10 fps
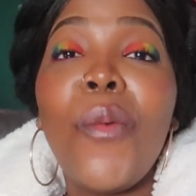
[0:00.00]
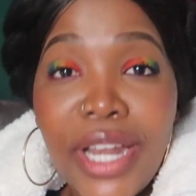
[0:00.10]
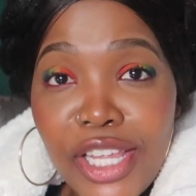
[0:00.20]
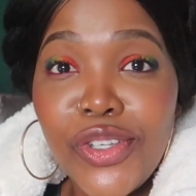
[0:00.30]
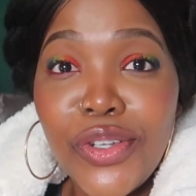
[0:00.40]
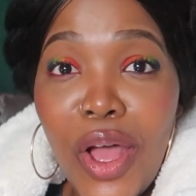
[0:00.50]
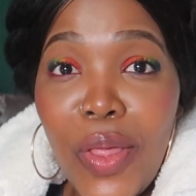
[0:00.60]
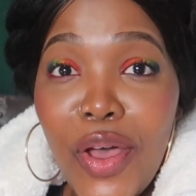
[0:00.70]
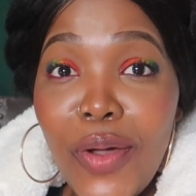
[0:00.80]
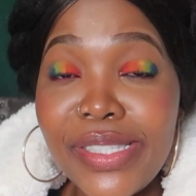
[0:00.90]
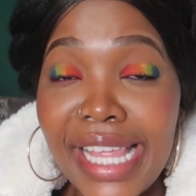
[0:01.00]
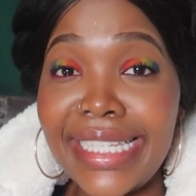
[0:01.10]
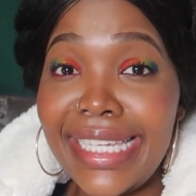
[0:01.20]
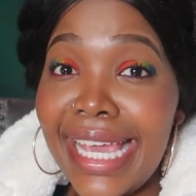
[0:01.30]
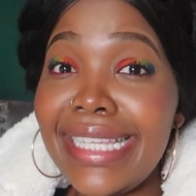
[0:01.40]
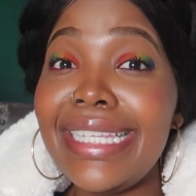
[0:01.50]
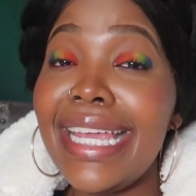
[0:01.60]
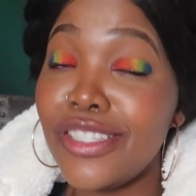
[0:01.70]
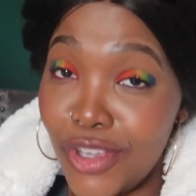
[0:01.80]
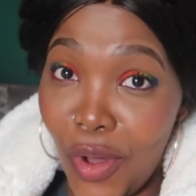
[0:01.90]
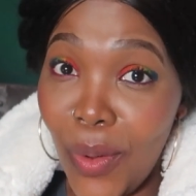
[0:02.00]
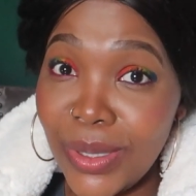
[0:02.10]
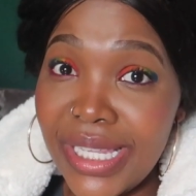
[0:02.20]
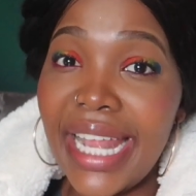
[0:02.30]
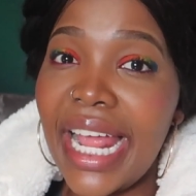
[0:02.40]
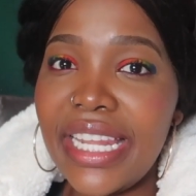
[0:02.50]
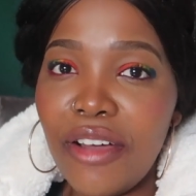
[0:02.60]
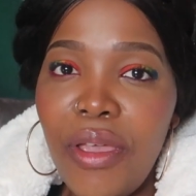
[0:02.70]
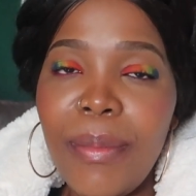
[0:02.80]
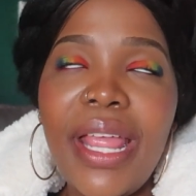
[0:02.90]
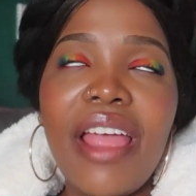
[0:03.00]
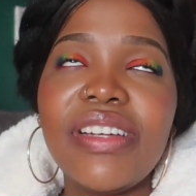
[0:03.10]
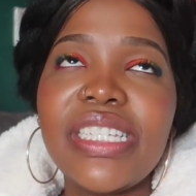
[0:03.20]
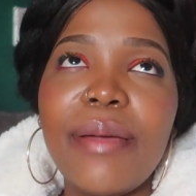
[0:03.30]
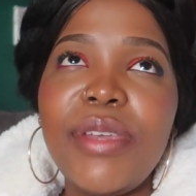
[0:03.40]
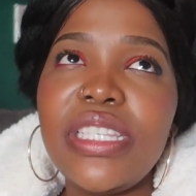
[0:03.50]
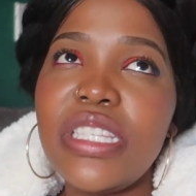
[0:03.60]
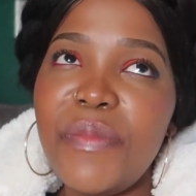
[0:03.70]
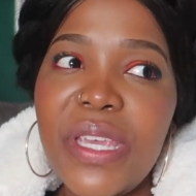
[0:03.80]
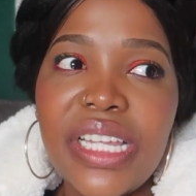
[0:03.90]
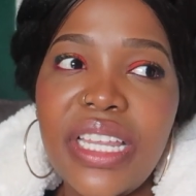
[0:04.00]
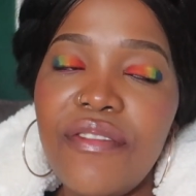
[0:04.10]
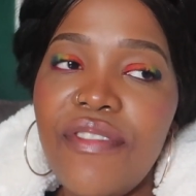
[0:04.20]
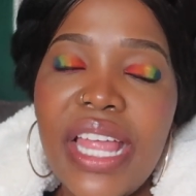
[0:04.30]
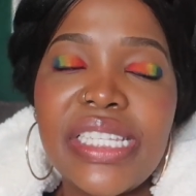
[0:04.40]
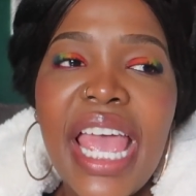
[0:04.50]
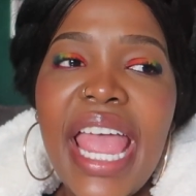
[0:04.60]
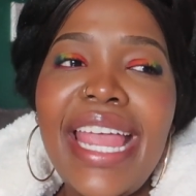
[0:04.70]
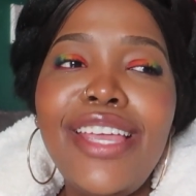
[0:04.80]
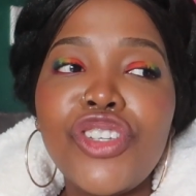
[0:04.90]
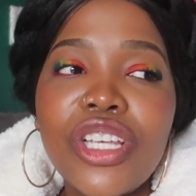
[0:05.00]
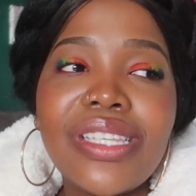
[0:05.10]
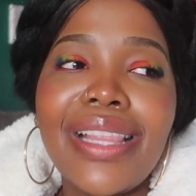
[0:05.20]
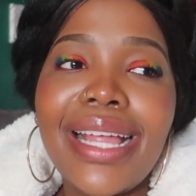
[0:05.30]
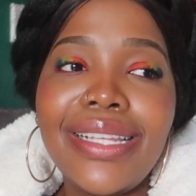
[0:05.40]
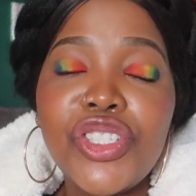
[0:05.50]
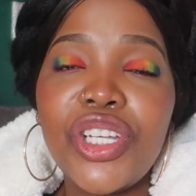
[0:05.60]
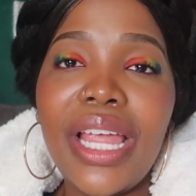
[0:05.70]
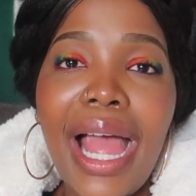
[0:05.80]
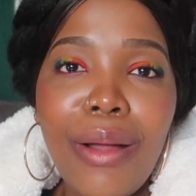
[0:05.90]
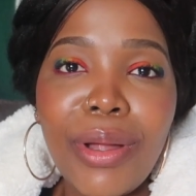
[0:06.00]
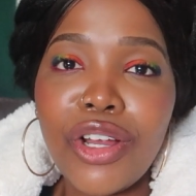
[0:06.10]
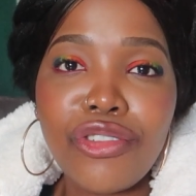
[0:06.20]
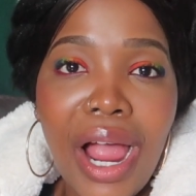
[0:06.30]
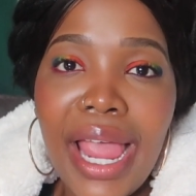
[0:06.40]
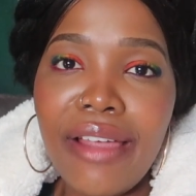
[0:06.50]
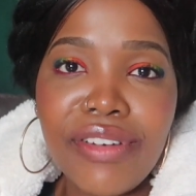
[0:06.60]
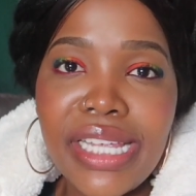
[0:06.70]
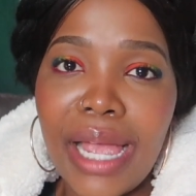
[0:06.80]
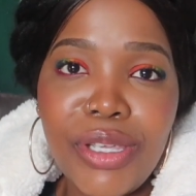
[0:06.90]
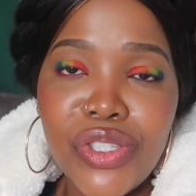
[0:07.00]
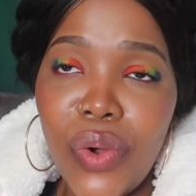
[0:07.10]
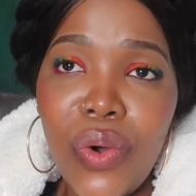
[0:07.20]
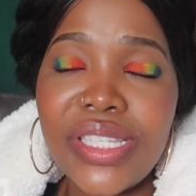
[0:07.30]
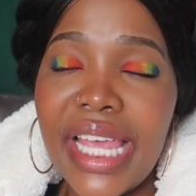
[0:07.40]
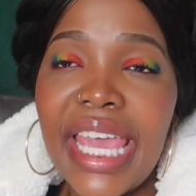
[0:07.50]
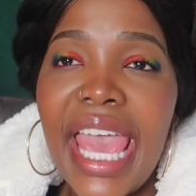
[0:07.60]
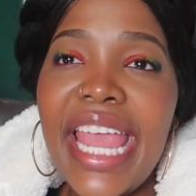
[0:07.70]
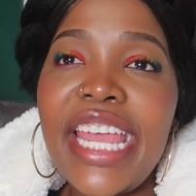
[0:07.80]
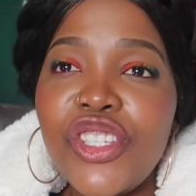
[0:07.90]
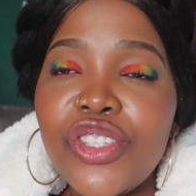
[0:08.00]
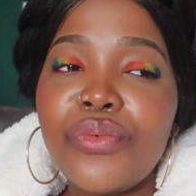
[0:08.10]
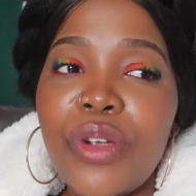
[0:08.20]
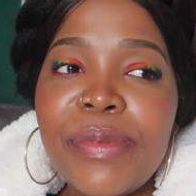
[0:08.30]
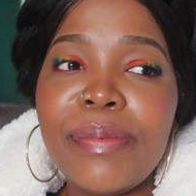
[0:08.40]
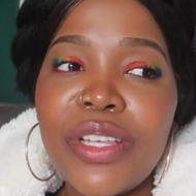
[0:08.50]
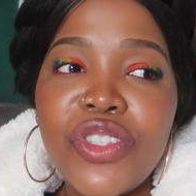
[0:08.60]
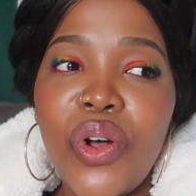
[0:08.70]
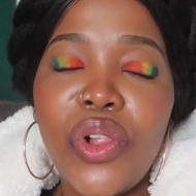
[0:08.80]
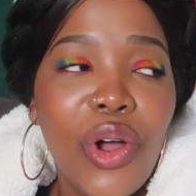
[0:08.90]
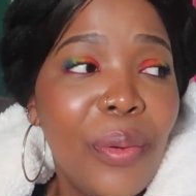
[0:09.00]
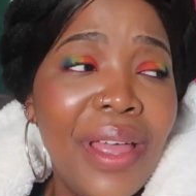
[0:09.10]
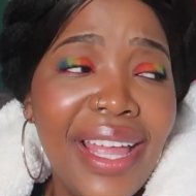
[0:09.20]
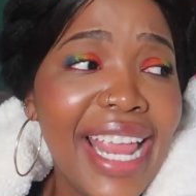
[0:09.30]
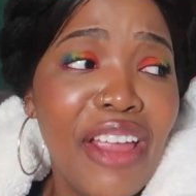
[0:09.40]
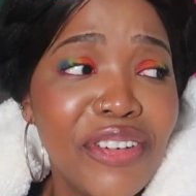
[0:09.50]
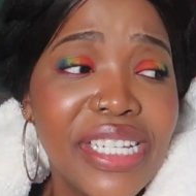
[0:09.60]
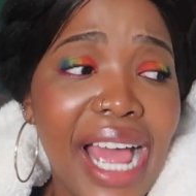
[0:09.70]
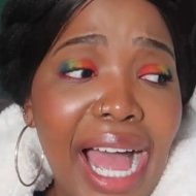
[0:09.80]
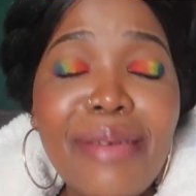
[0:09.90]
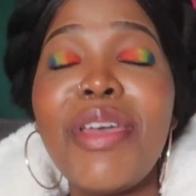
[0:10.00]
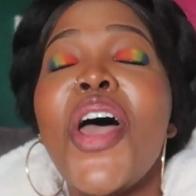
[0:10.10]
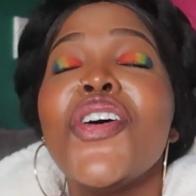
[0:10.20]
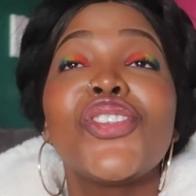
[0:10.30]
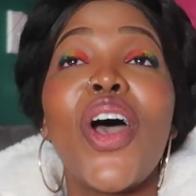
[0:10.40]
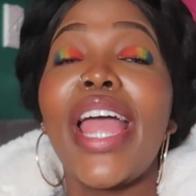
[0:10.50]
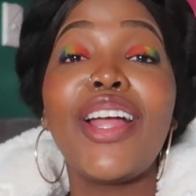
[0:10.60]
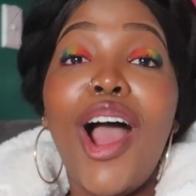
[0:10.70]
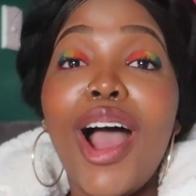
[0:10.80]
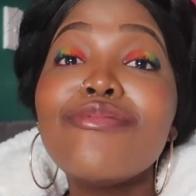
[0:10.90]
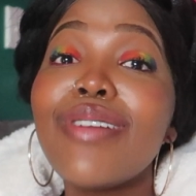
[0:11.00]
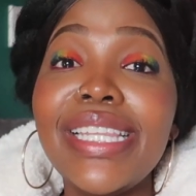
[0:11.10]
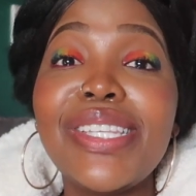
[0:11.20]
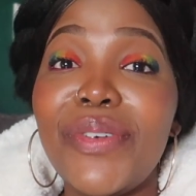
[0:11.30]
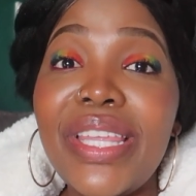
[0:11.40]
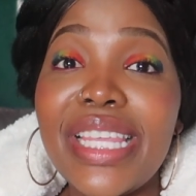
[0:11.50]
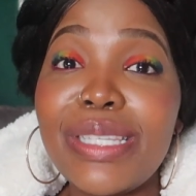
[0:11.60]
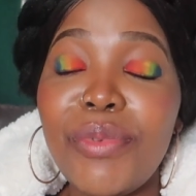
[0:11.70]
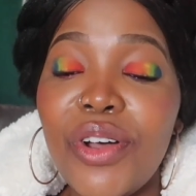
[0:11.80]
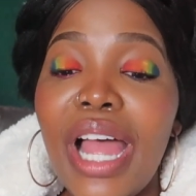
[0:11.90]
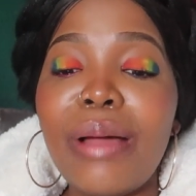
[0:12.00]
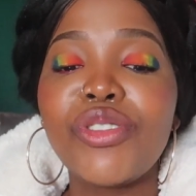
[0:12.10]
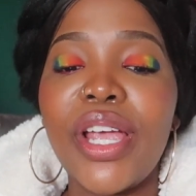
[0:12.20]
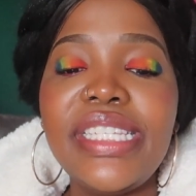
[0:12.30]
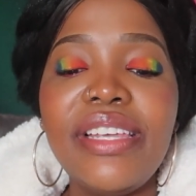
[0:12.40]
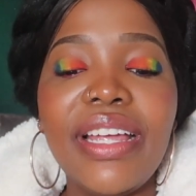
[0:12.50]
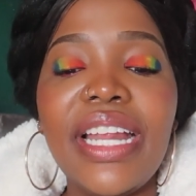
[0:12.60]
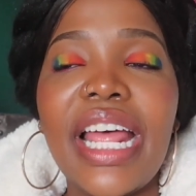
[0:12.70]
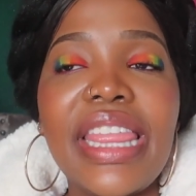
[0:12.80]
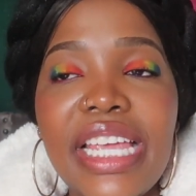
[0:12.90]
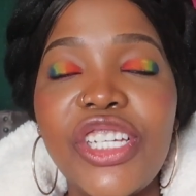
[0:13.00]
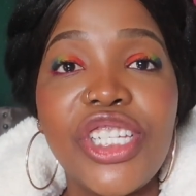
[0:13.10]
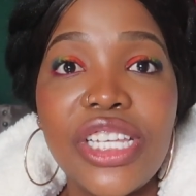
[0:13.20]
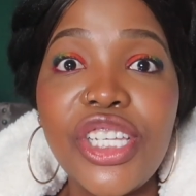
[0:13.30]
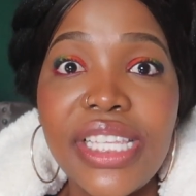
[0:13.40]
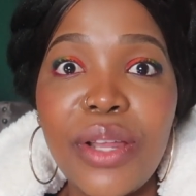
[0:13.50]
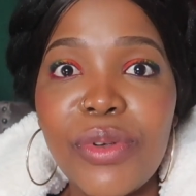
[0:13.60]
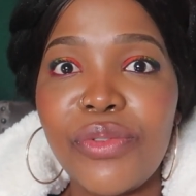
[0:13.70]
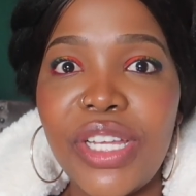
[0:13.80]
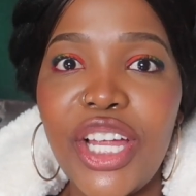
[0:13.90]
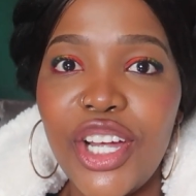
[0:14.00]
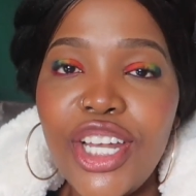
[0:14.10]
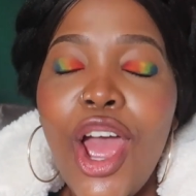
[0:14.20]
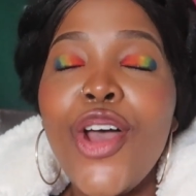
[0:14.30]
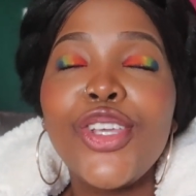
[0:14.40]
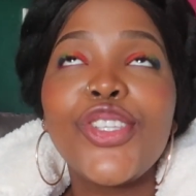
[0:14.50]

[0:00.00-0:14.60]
What I do know, though, is that Kiesi is gold, and I love him. And every time he speaks at an event, he just, like, literally, I want to cry every time he talks. Like, he just rips my soul open every time. So I can't wait to read this book. Tracy read it, and I think she said it was really good.